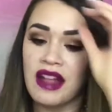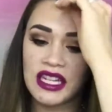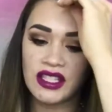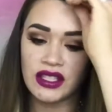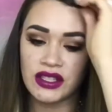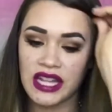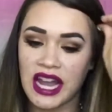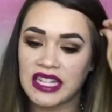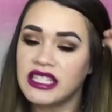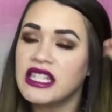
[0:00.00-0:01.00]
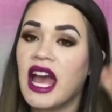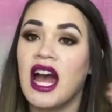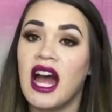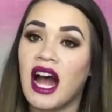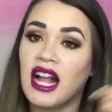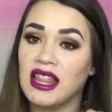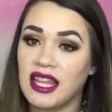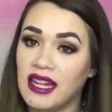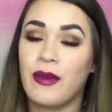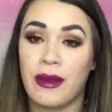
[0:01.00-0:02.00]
they do tend to get a little